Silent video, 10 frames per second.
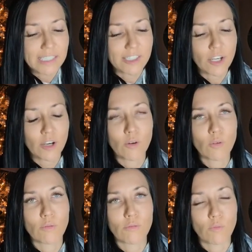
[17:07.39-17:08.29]

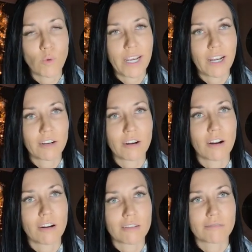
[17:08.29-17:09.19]
So where
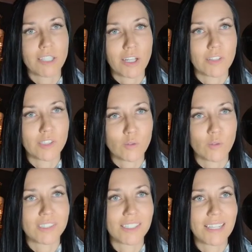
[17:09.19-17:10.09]
are, the
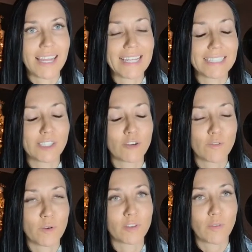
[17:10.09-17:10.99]
schools and so
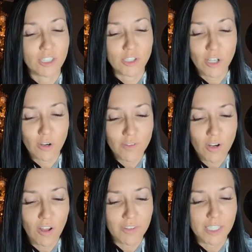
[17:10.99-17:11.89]
forth going to go for
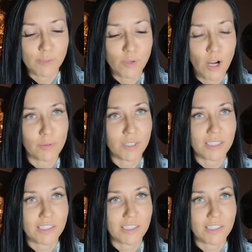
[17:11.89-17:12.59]
all these properties?